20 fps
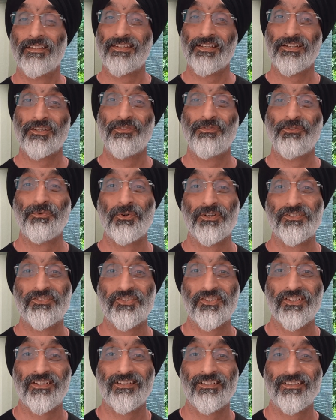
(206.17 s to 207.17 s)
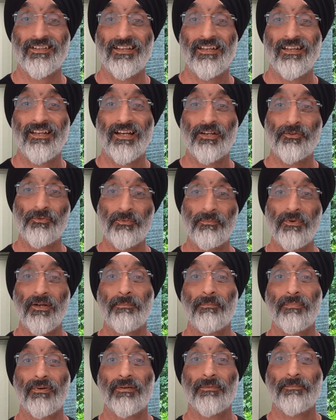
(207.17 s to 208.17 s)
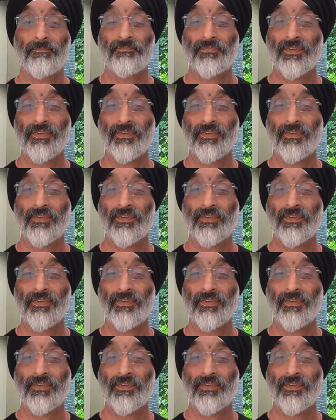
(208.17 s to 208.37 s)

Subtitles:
Thank you for watching, and remember,